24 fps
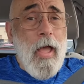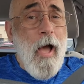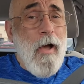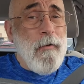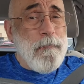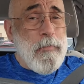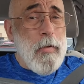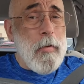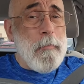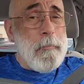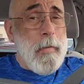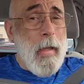
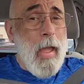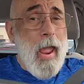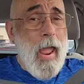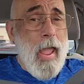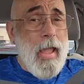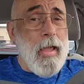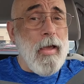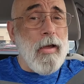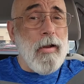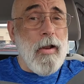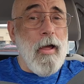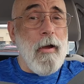I've been
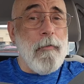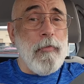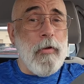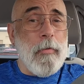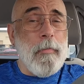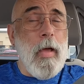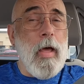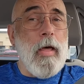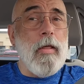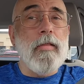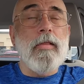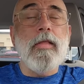paying it every
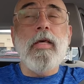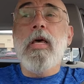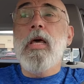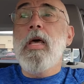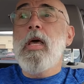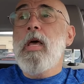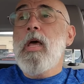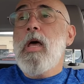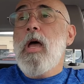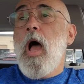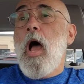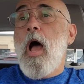month.
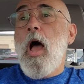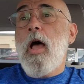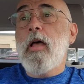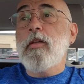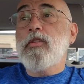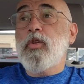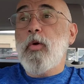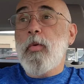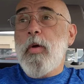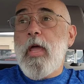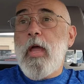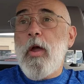
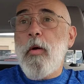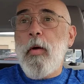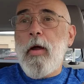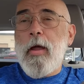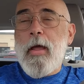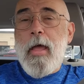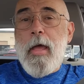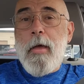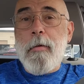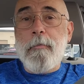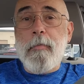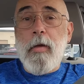So here I
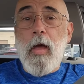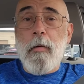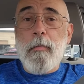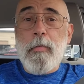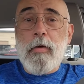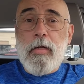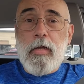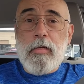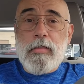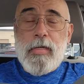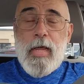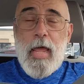am. I'm
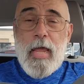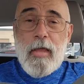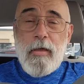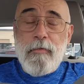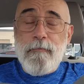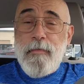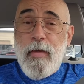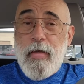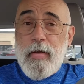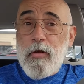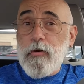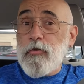going to take
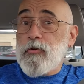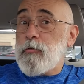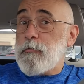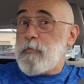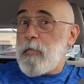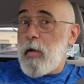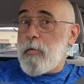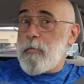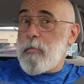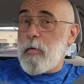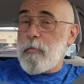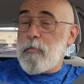advantage of
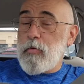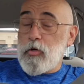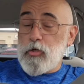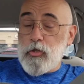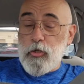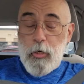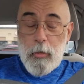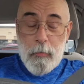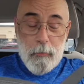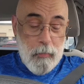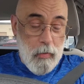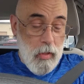my
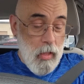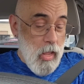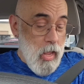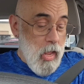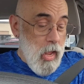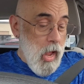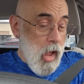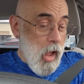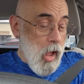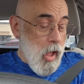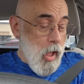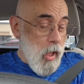membership.
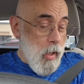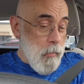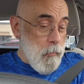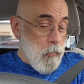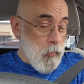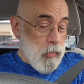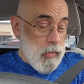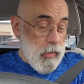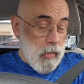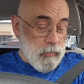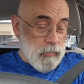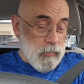
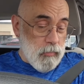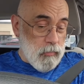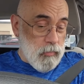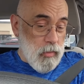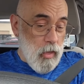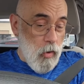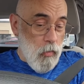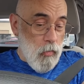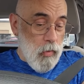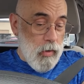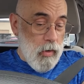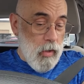What else is
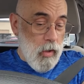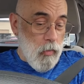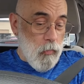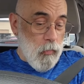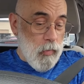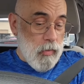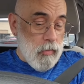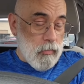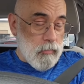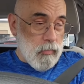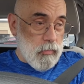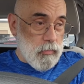going
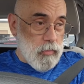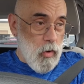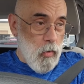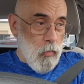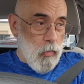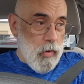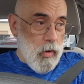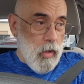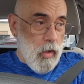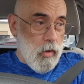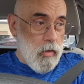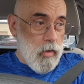
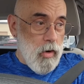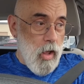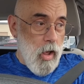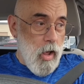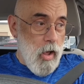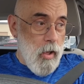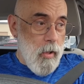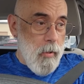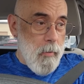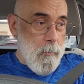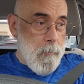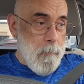
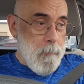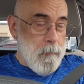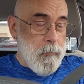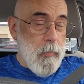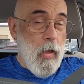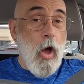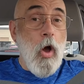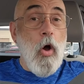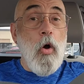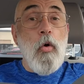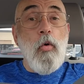on?